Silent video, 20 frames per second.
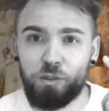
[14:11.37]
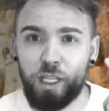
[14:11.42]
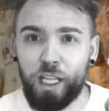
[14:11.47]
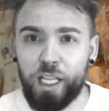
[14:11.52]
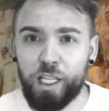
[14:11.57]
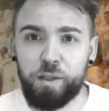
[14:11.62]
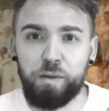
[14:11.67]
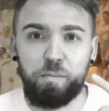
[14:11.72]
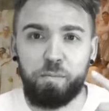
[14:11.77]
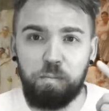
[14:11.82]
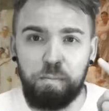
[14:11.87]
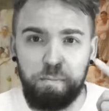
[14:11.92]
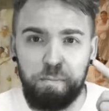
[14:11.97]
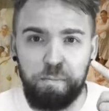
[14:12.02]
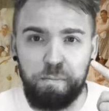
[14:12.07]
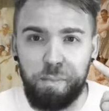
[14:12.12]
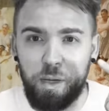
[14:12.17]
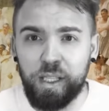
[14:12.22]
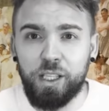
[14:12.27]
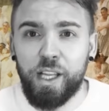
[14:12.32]
like
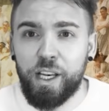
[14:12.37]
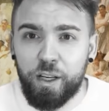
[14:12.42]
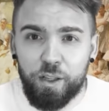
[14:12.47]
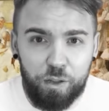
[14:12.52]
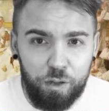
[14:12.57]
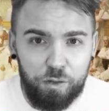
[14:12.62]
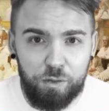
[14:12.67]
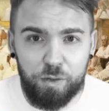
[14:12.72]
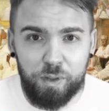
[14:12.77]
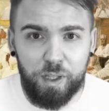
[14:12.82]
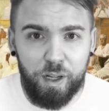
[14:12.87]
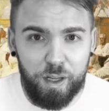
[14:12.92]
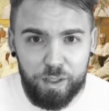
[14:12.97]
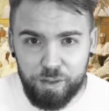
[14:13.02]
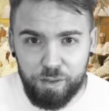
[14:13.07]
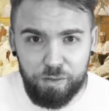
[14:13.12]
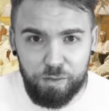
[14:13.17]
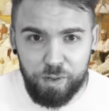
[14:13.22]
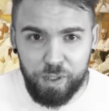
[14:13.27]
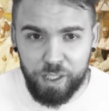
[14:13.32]
political
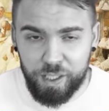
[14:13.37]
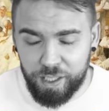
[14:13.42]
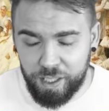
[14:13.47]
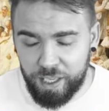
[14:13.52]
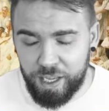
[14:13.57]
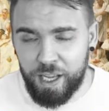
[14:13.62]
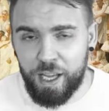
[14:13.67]
philosophy,